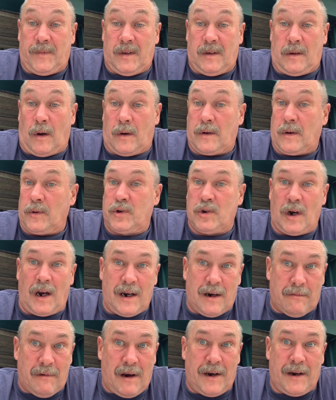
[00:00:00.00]
Don't go trying
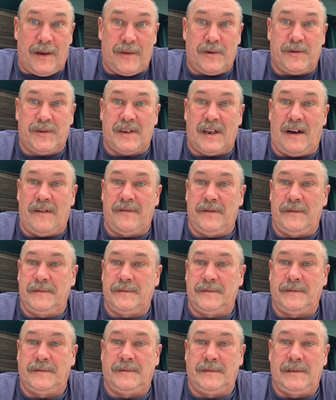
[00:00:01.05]
to run other stuff.
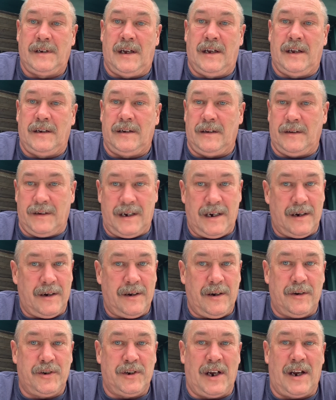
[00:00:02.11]
You'll hear
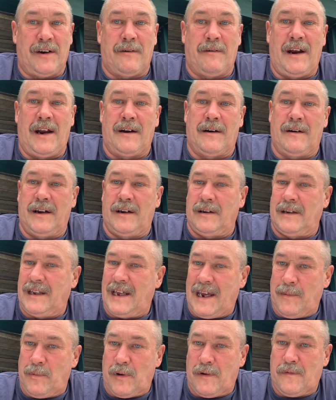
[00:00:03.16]
your generator. It'll
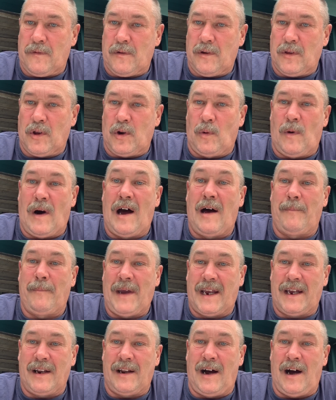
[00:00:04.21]
labor for a little while
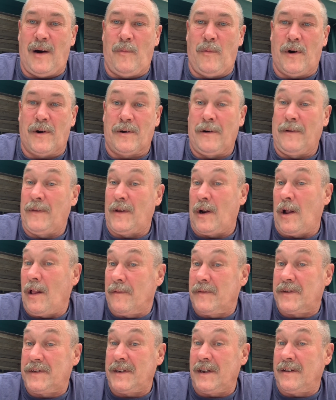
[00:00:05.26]
making hot water, and then all of a
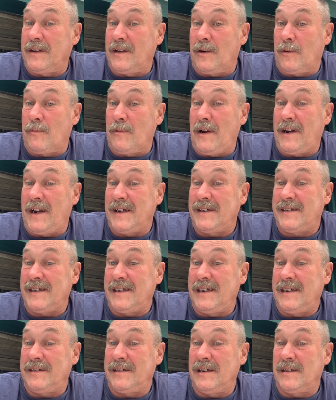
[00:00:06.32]
sudden it'll run nice and
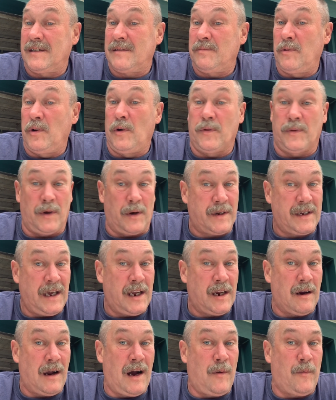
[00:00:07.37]
easy and smooth. Okay,
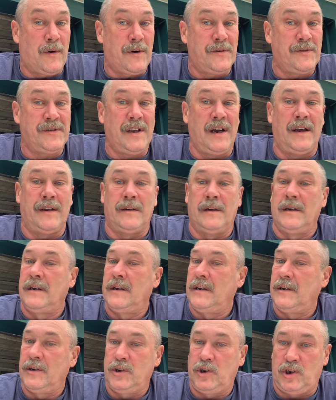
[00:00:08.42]
your hot water's done.
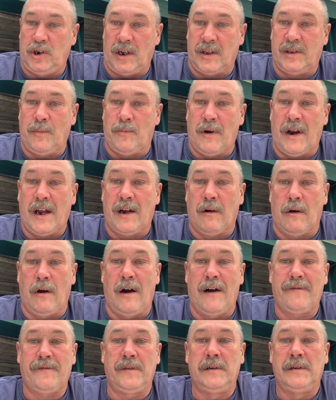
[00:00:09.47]
Shut the breaker
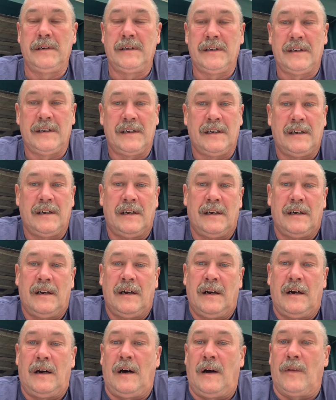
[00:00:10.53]
off
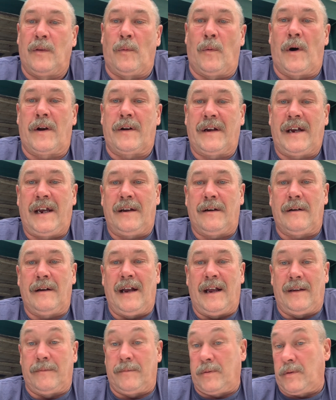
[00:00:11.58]
on the water heater
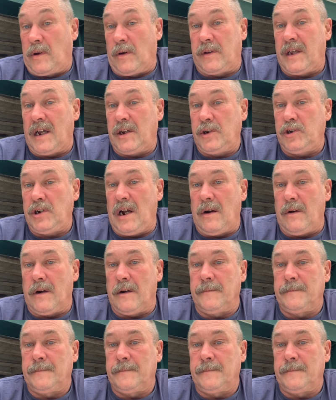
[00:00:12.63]
and go take a shower.